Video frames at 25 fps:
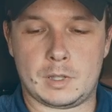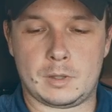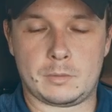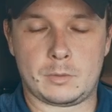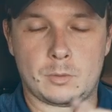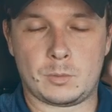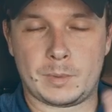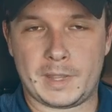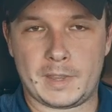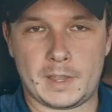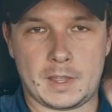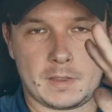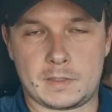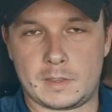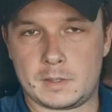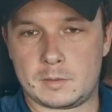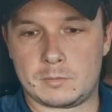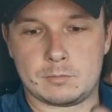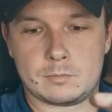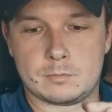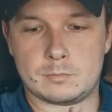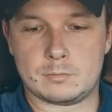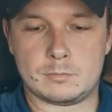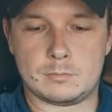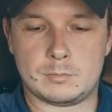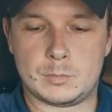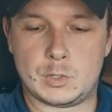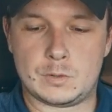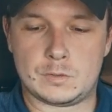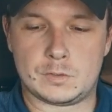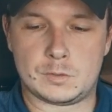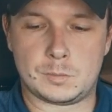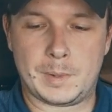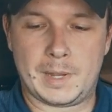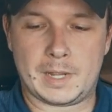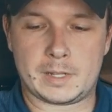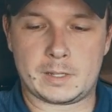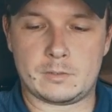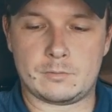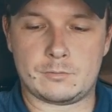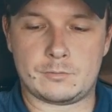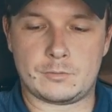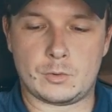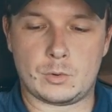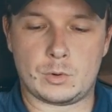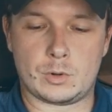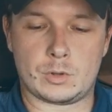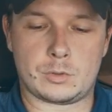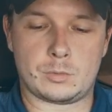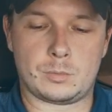the way that thing moves back and
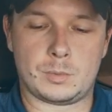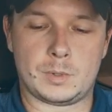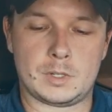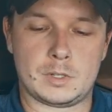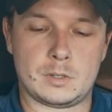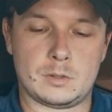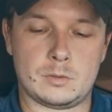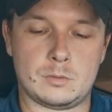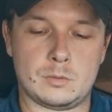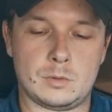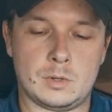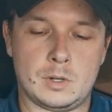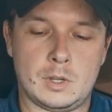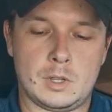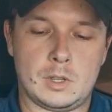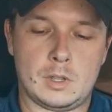forth when you